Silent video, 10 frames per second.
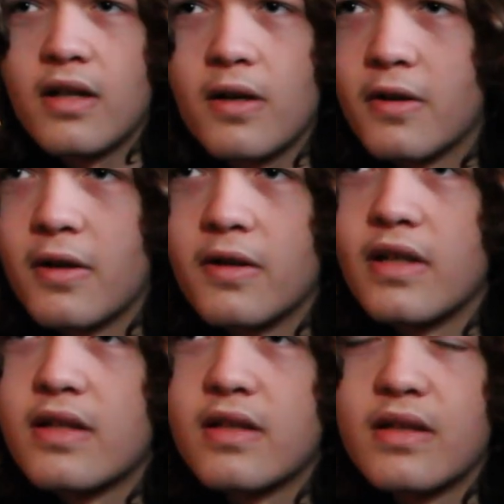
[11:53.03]
No,
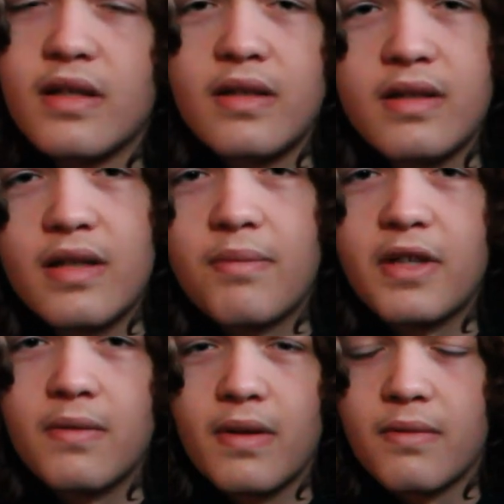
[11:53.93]
it's
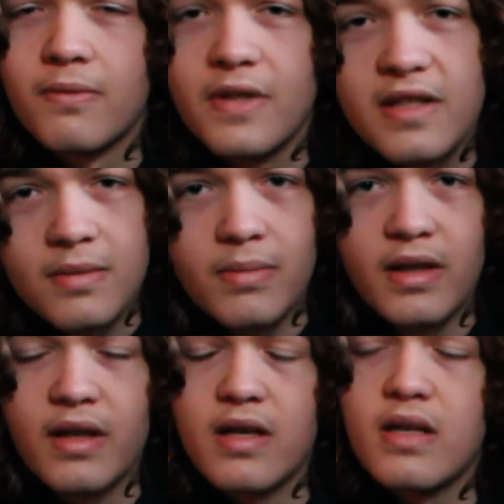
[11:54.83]
something with reason
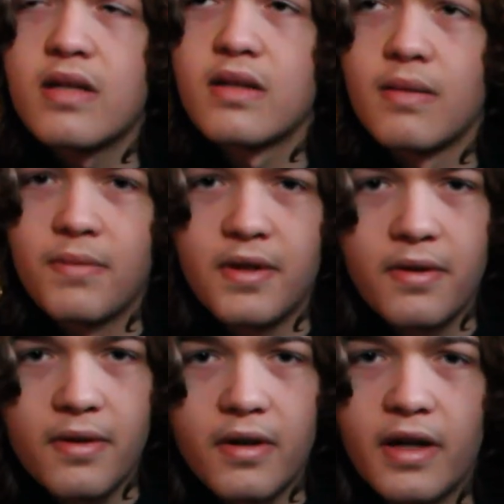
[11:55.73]
behind it, something
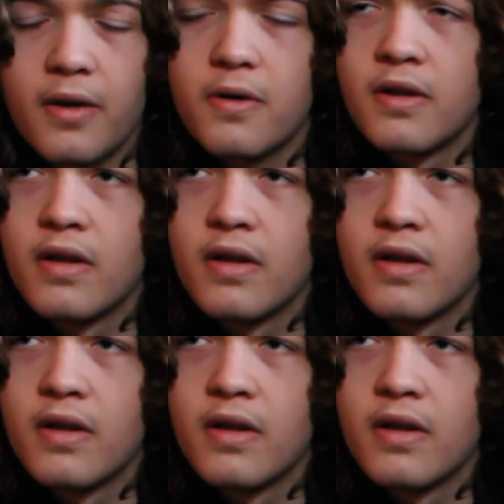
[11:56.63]
thought out.